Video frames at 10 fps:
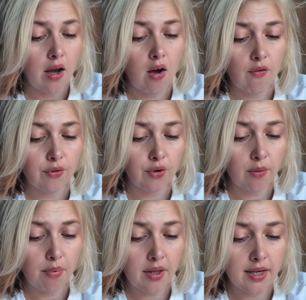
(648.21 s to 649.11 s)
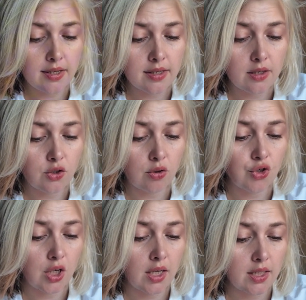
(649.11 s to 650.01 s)
I offered her a place so
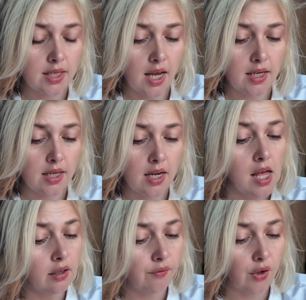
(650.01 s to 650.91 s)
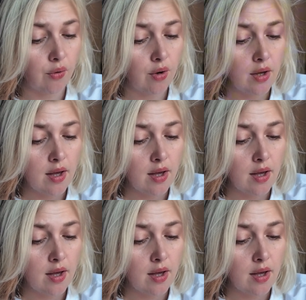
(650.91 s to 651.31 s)
she could attend an interview,